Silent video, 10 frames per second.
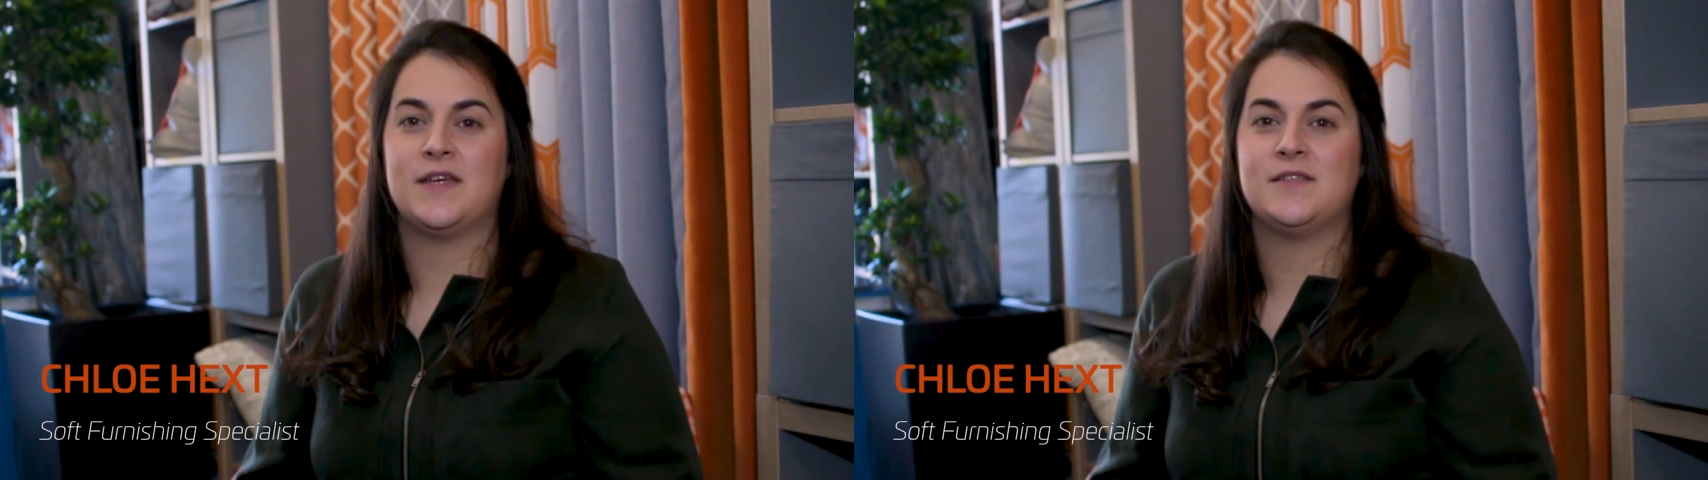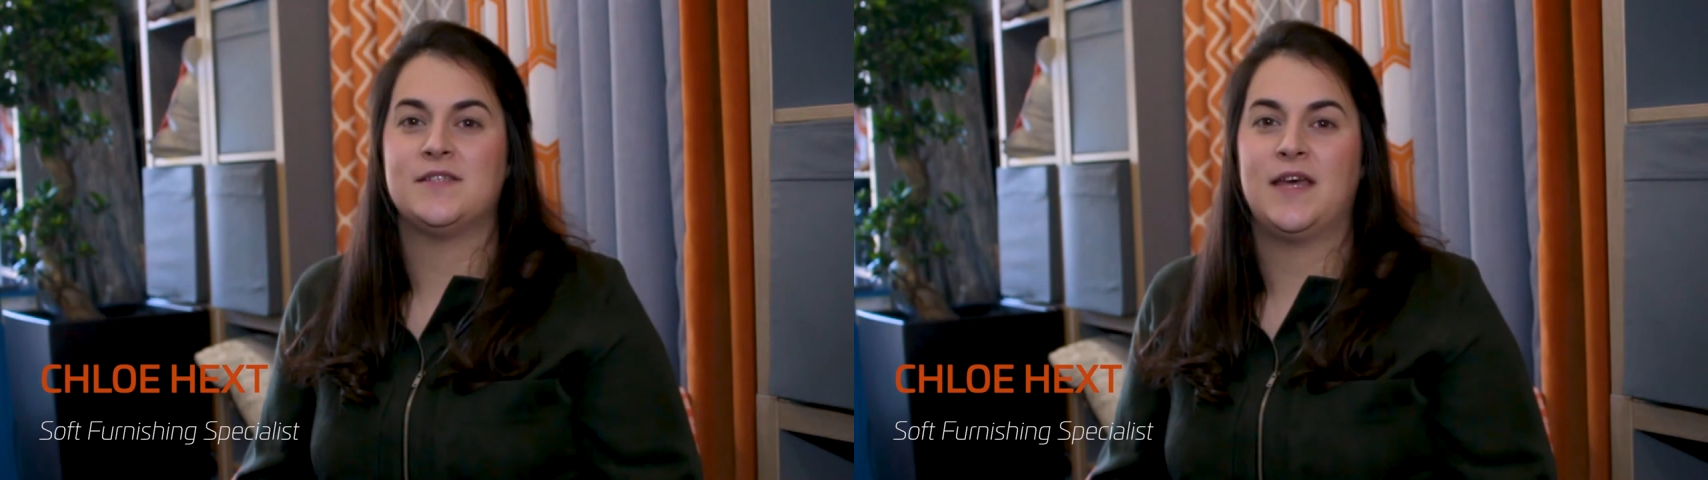
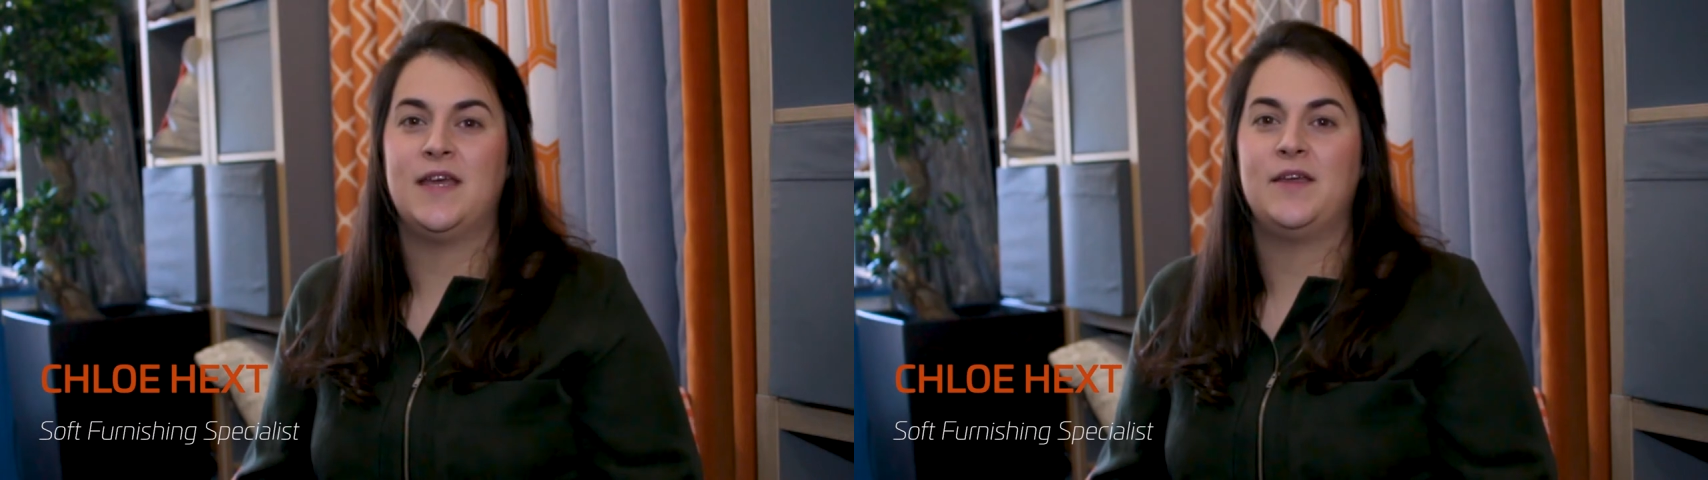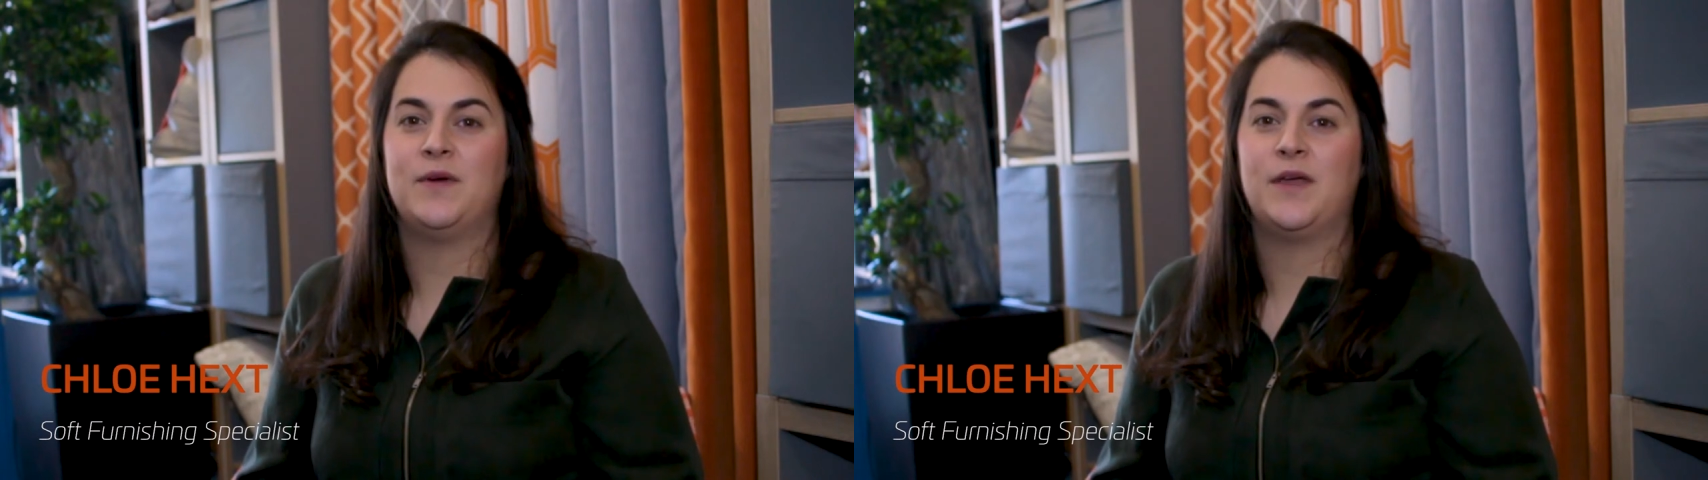and
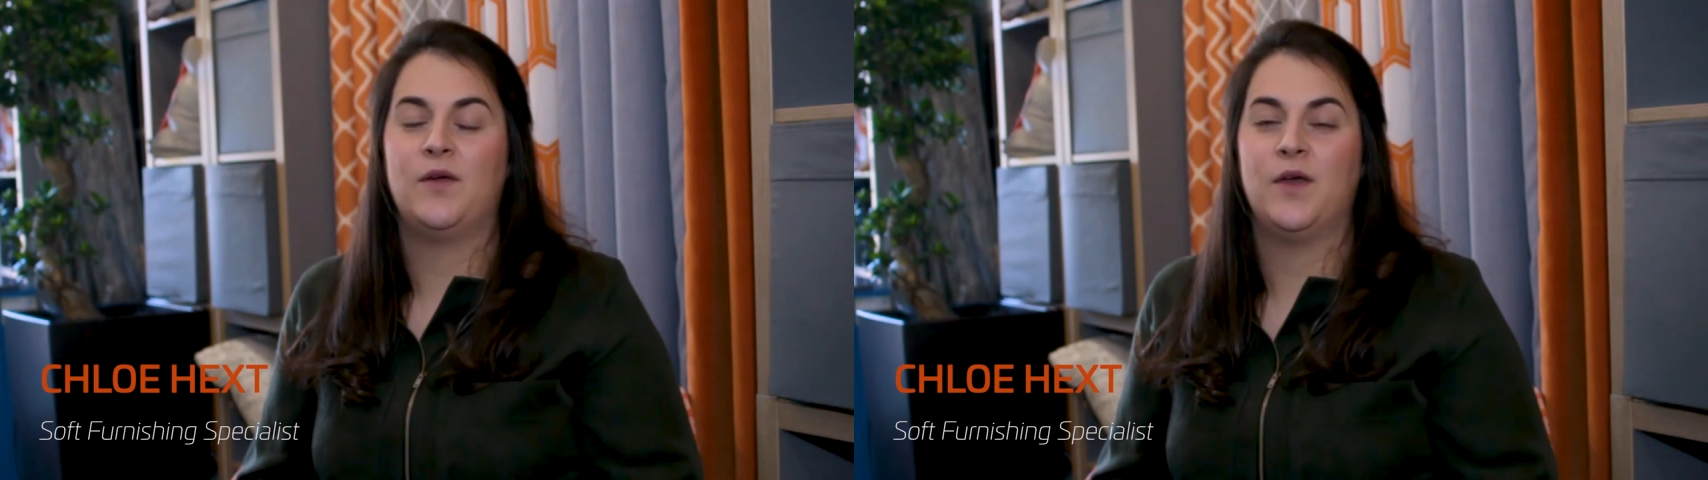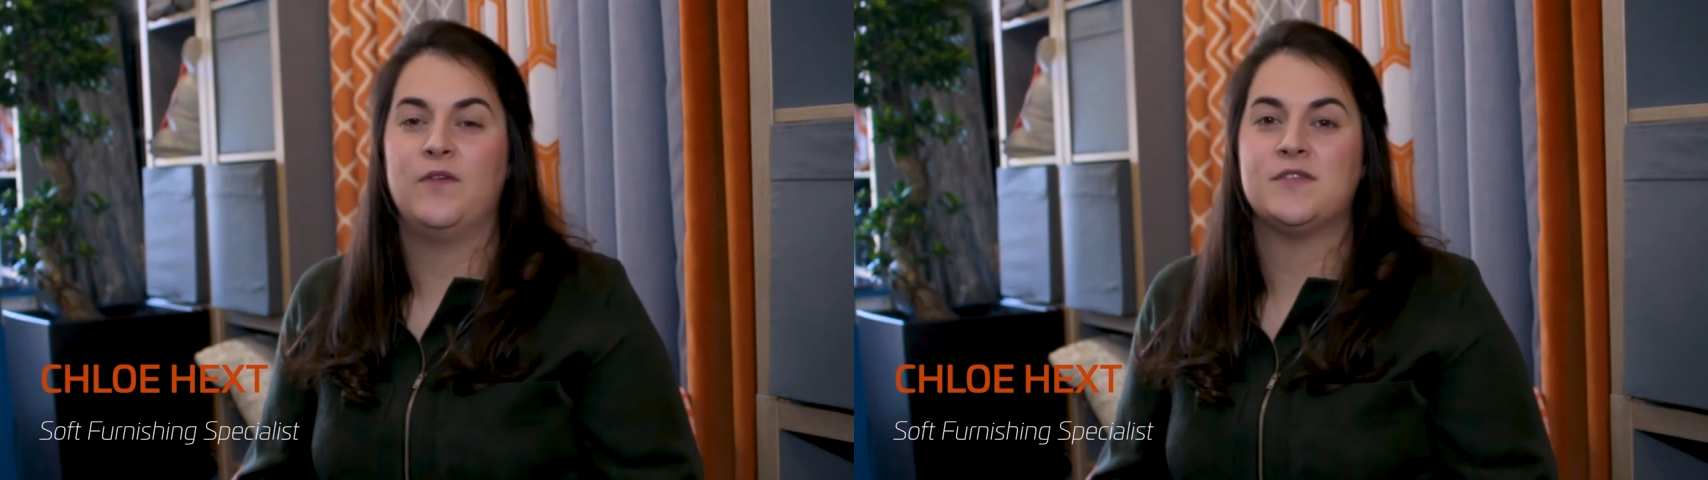today we're
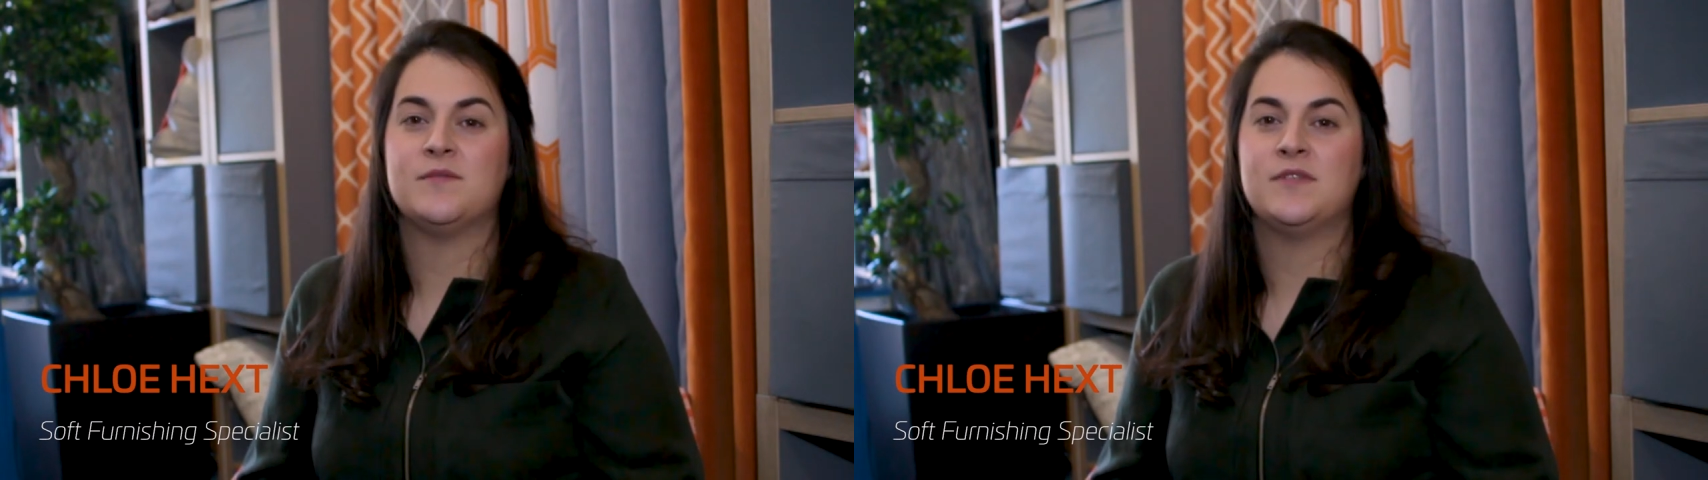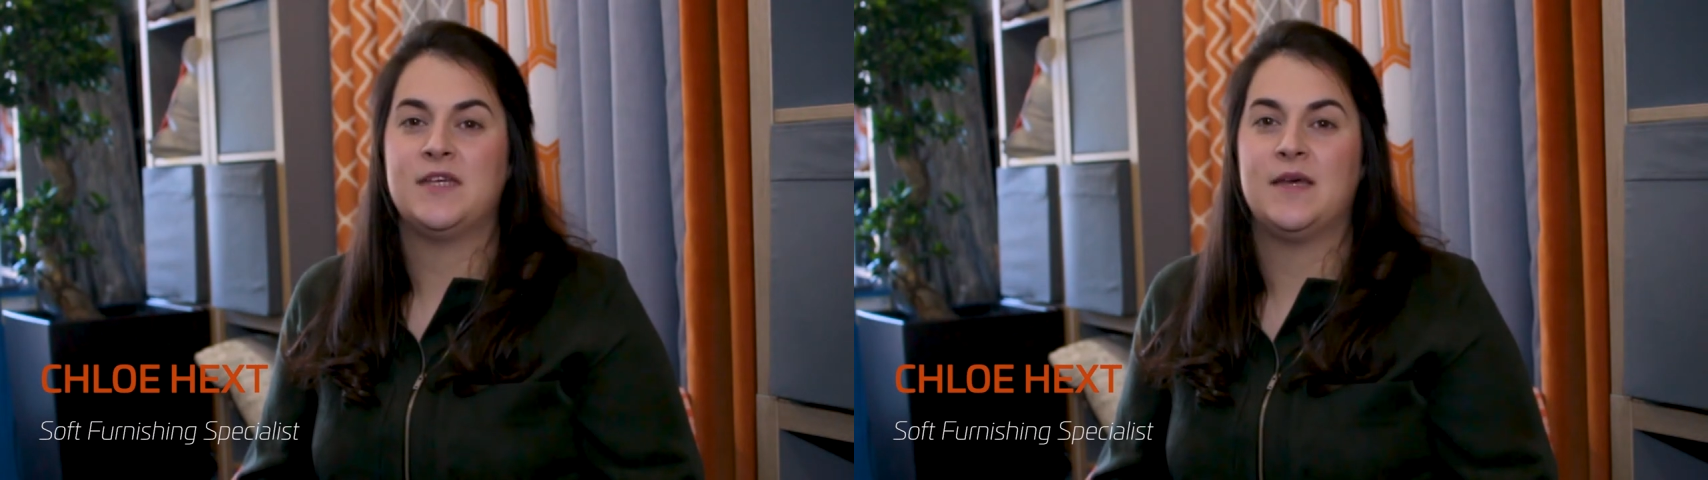going over
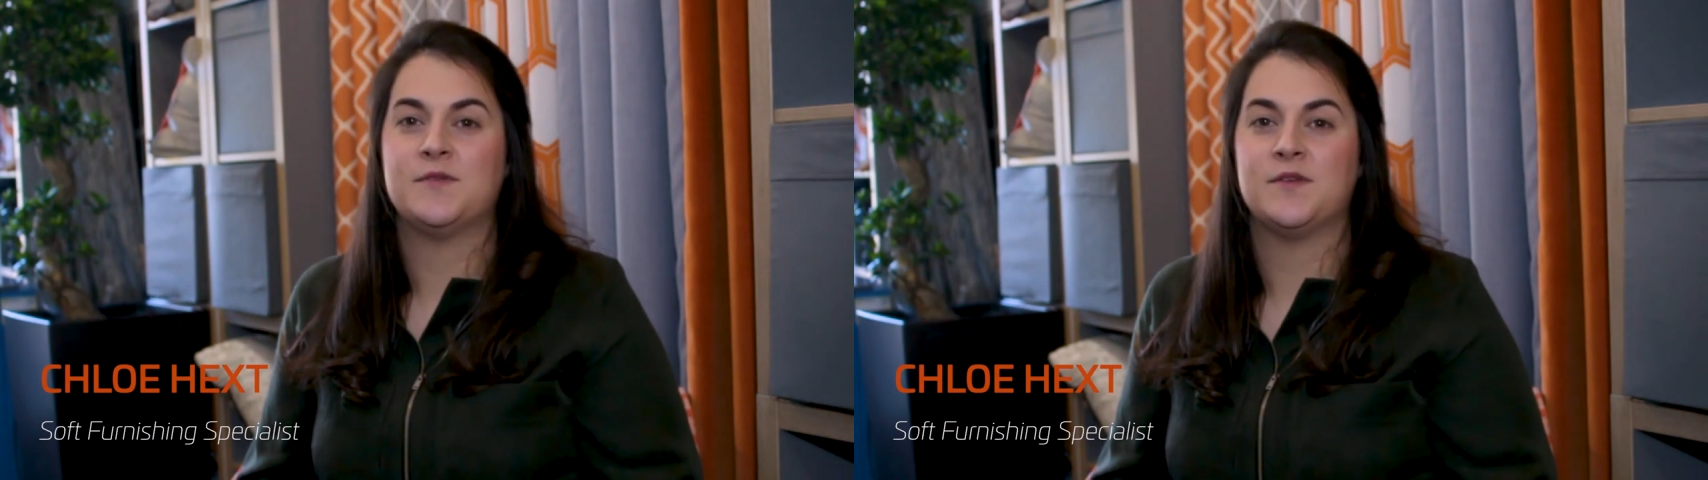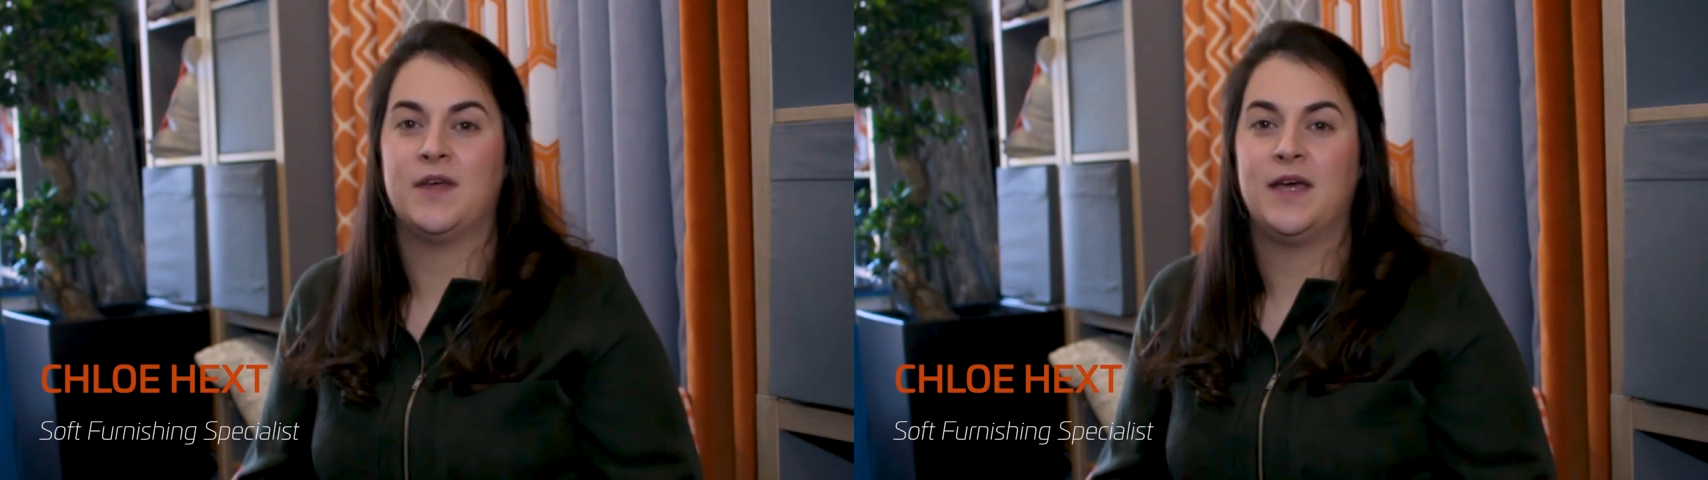some
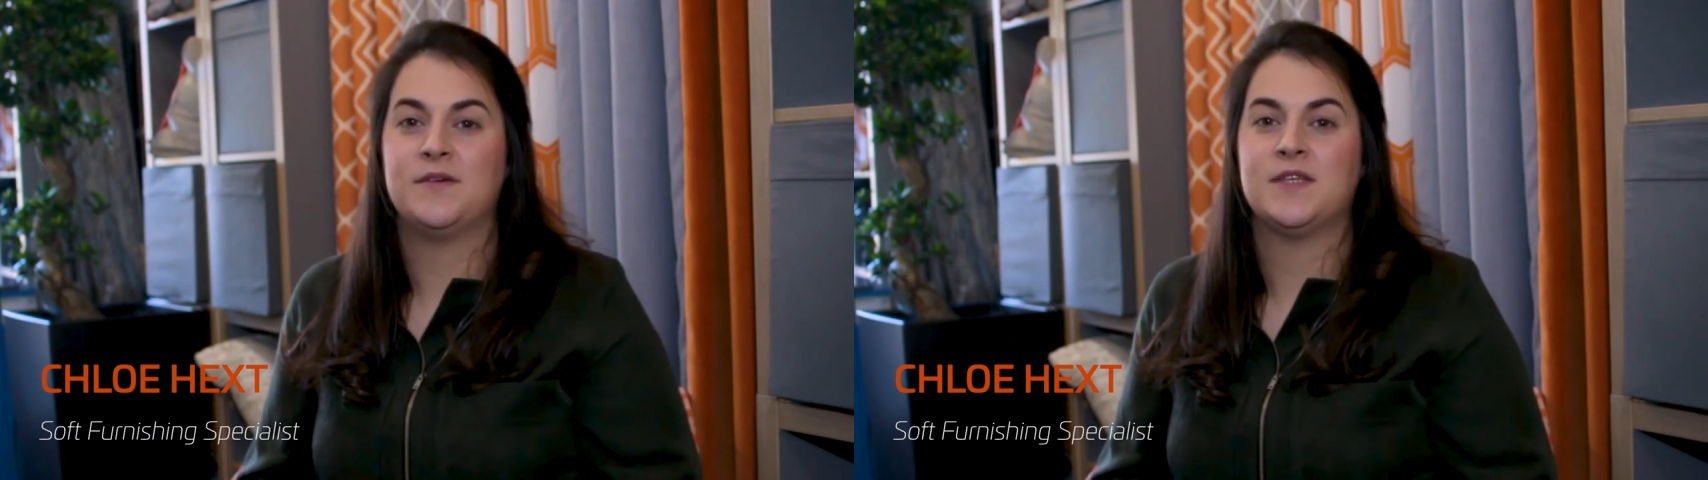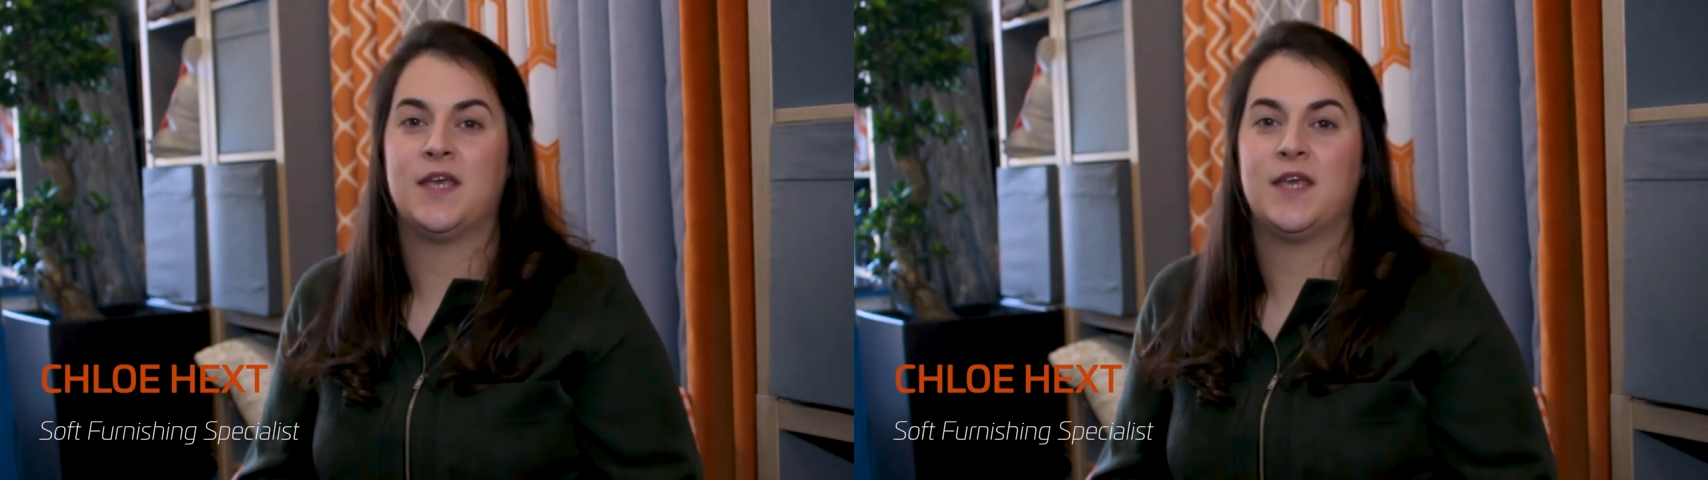tips on how to